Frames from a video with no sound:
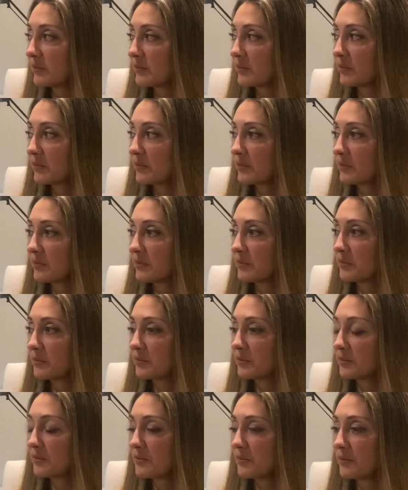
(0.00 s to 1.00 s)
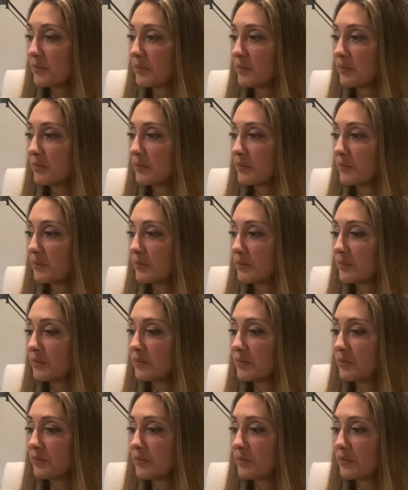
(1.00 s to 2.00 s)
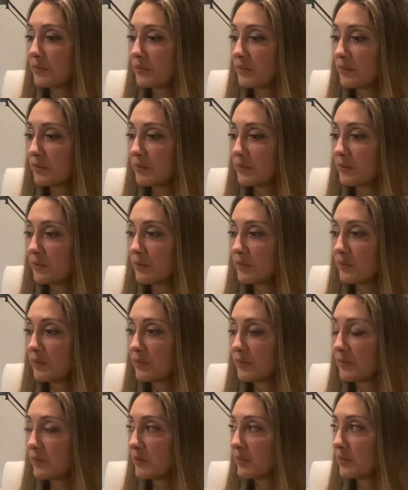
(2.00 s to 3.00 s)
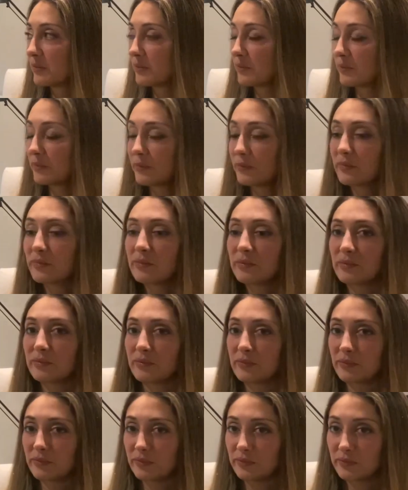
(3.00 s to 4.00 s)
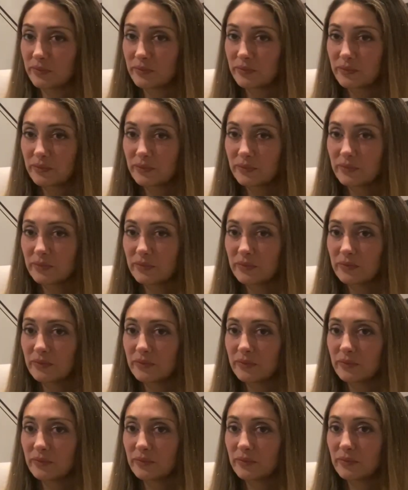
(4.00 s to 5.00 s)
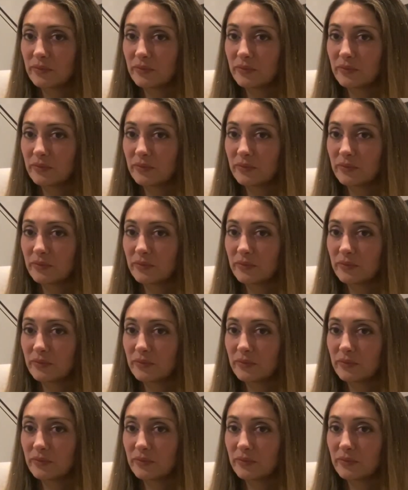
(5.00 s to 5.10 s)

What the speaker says: No words are spoken by the person on screen.